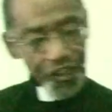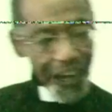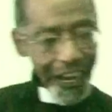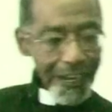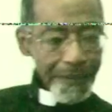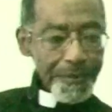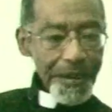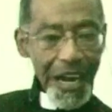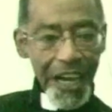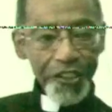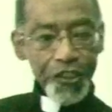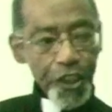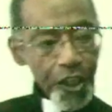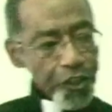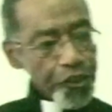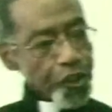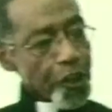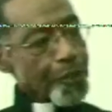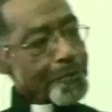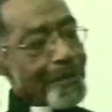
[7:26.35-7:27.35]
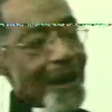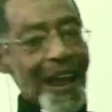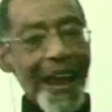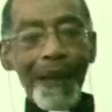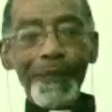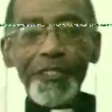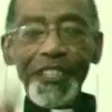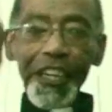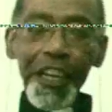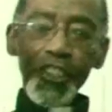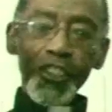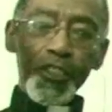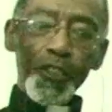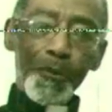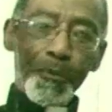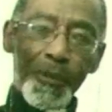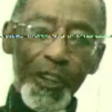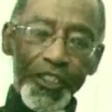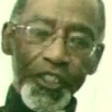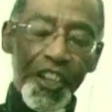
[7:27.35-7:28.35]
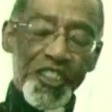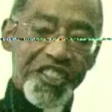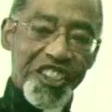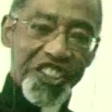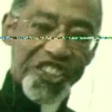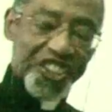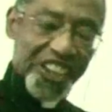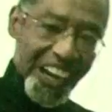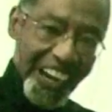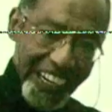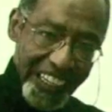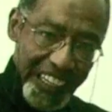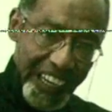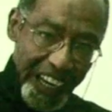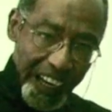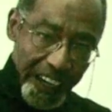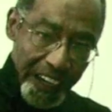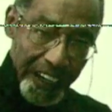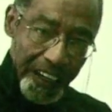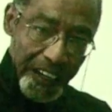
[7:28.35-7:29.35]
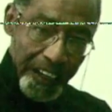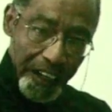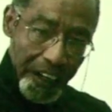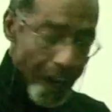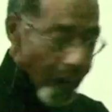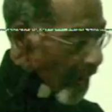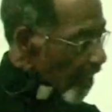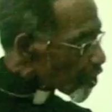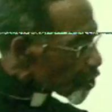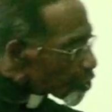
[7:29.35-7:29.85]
telling me I should have took my obligation to Mr. DeSabre? Are